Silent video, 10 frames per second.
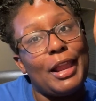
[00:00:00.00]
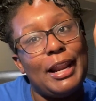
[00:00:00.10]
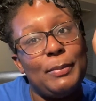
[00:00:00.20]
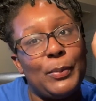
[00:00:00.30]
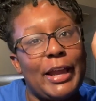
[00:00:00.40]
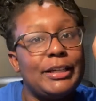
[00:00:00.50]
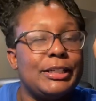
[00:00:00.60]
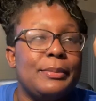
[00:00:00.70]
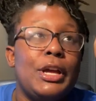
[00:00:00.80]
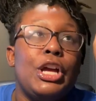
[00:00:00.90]
let me back
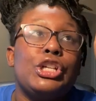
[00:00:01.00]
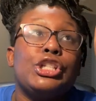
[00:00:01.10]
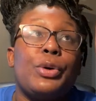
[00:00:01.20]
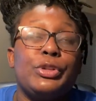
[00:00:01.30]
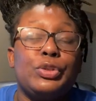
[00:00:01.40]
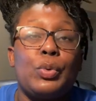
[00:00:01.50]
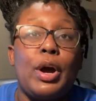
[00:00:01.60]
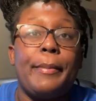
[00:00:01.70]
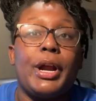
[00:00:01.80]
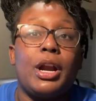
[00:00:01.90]
up. So I went to
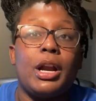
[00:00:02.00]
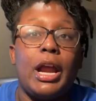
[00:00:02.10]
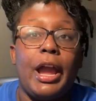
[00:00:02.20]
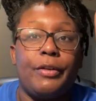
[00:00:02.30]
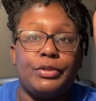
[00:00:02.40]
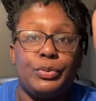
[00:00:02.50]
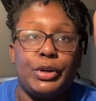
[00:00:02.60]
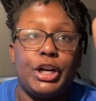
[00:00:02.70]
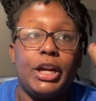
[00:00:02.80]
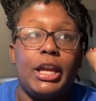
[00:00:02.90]
Walmart after
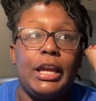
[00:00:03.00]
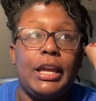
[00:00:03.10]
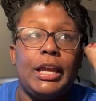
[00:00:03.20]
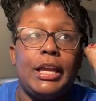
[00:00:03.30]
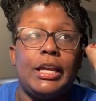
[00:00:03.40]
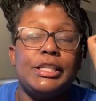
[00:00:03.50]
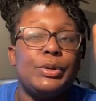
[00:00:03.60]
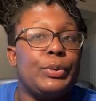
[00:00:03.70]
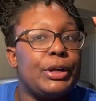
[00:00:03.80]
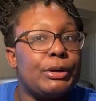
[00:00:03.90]
work
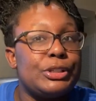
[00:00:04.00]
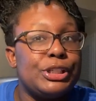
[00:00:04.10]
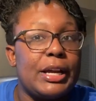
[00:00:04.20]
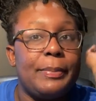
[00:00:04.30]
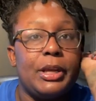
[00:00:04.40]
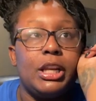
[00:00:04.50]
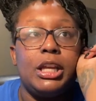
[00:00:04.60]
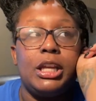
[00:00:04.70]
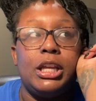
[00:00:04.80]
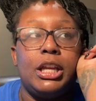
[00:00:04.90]
and went grocery
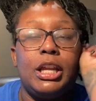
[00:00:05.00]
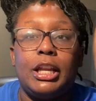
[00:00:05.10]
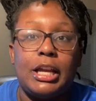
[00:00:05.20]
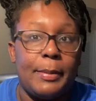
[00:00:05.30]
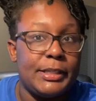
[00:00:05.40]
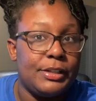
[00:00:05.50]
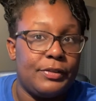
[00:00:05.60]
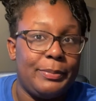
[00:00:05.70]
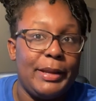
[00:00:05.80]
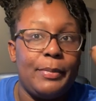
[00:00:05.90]
shopping and got myself
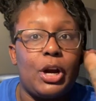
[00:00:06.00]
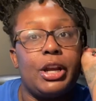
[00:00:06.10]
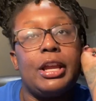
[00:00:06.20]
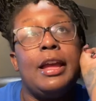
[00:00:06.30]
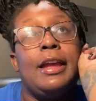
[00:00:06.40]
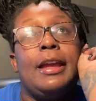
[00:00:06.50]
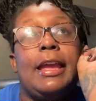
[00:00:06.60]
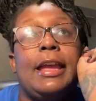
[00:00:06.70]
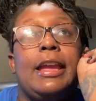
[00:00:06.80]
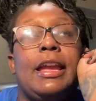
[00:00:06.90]
for the pink party.
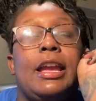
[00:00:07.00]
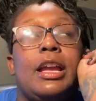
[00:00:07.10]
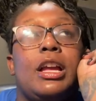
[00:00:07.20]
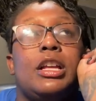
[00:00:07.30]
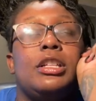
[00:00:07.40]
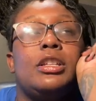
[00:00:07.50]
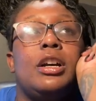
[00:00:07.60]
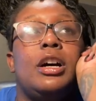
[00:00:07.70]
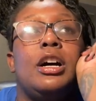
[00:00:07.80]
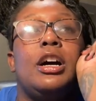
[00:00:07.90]
And
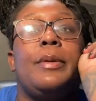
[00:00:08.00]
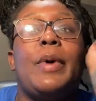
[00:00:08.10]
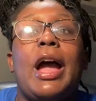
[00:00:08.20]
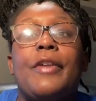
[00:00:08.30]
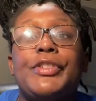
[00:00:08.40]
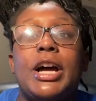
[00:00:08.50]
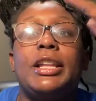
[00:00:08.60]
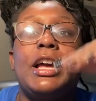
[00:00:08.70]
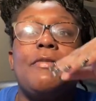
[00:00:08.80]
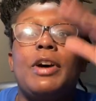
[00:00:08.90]
after I
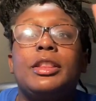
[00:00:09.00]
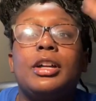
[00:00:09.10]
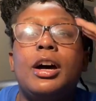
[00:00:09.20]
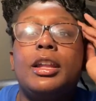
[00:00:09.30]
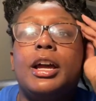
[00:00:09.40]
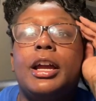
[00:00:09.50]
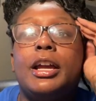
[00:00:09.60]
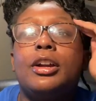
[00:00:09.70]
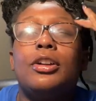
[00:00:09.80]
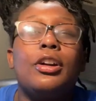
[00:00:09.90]
left, I thought
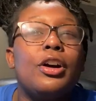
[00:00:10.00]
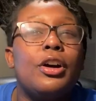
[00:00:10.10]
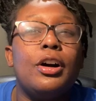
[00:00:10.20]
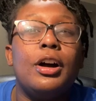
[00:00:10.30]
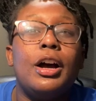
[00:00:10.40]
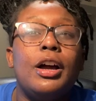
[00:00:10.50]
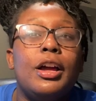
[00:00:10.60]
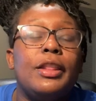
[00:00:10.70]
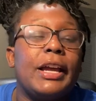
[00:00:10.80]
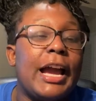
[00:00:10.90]
like, girl,
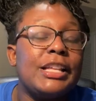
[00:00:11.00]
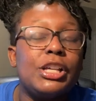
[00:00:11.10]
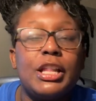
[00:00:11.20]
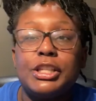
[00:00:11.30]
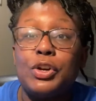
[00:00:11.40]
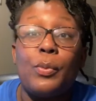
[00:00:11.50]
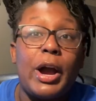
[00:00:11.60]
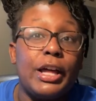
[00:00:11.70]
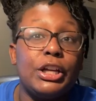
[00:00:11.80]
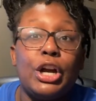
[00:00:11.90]
Like, I saw this a
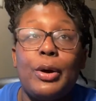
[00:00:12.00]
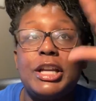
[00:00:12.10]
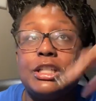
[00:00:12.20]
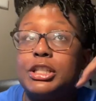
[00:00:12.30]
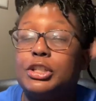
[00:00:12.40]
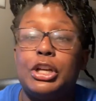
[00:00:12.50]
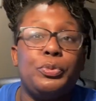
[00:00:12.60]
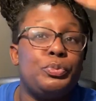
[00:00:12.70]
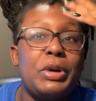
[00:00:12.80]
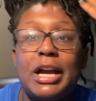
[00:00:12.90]
while ago. I just
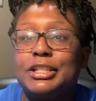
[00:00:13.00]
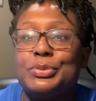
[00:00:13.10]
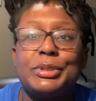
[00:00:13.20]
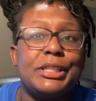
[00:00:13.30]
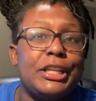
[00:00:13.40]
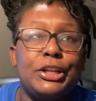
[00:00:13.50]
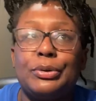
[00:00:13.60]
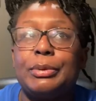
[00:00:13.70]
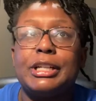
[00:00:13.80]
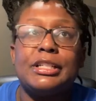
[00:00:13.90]
wasn't in a
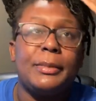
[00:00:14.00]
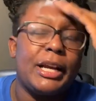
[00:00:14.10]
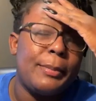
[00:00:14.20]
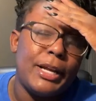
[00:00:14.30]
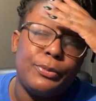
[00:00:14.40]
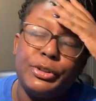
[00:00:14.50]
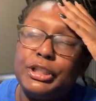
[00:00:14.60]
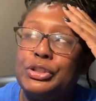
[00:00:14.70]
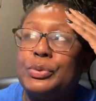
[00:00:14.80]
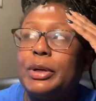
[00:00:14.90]
rush. I'm like, I'm not really
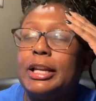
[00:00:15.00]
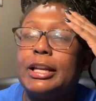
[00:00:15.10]
doing